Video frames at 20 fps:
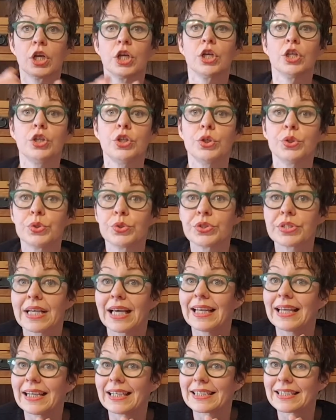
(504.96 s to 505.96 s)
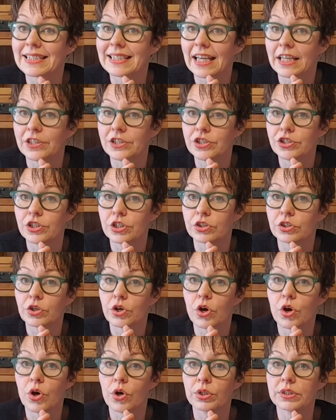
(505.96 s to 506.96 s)
Use an extension
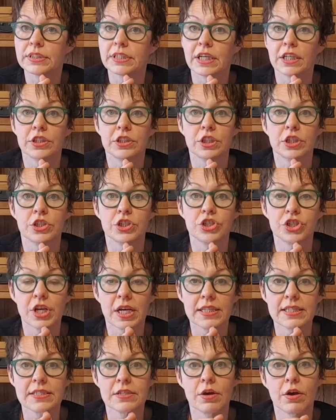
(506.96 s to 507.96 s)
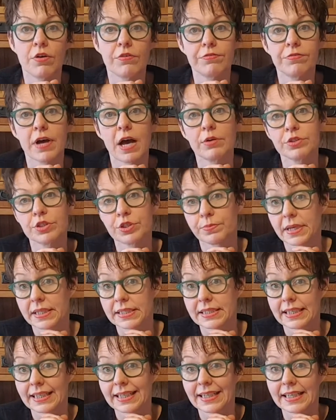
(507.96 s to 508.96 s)
cord that shuts off
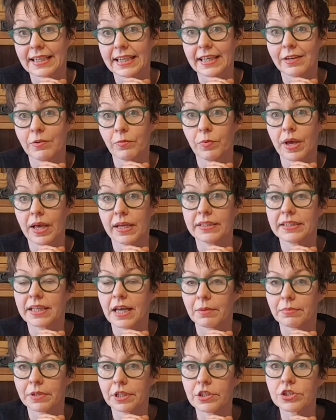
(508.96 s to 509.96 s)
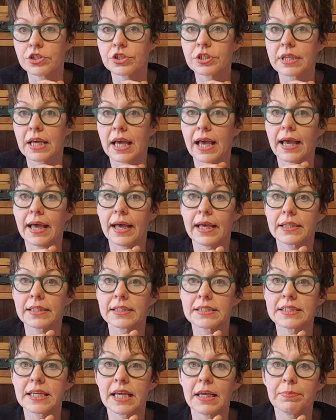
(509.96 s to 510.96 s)
automatically when damaged,
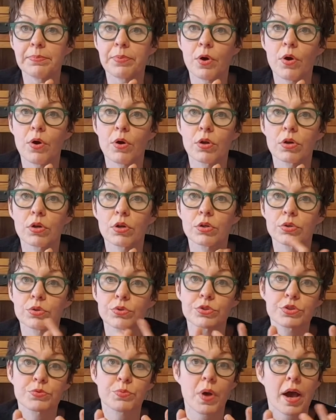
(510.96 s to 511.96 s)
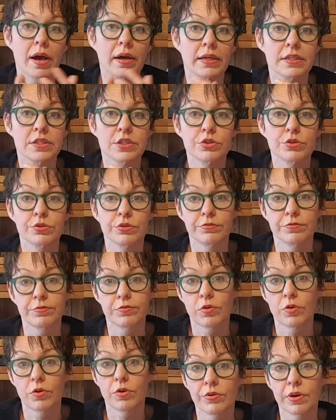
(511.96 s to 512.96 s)
and tape all loose wires to the
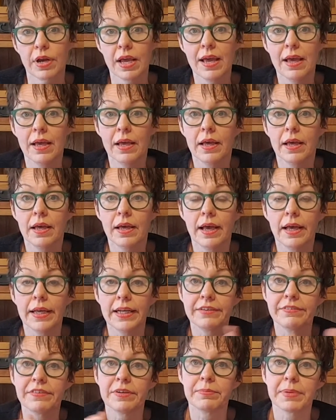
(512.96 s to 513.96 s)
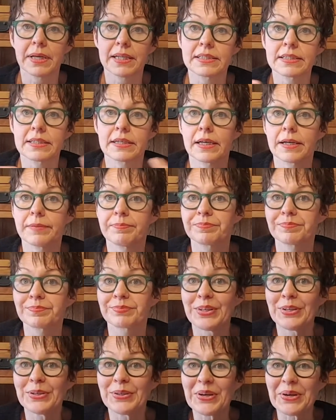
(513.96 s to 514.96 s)
floor. And even better,
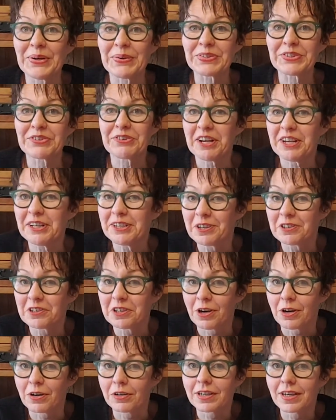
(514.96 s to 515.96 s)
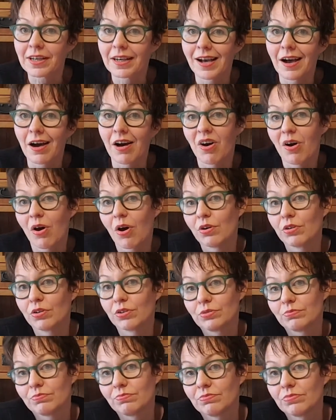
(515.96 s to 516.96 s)
train your dog, or
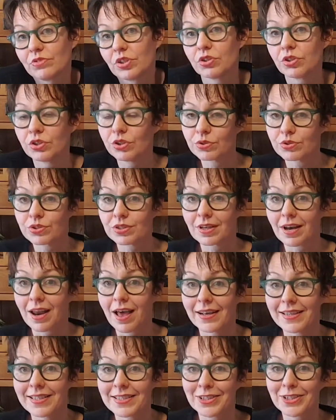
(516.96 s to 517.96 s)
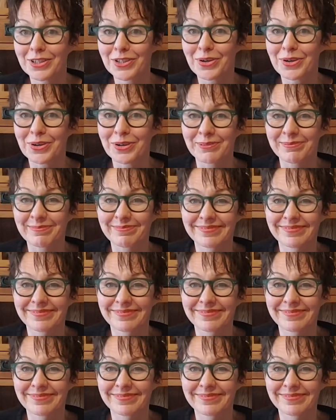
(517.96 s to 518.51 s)
don't use the lights indoor.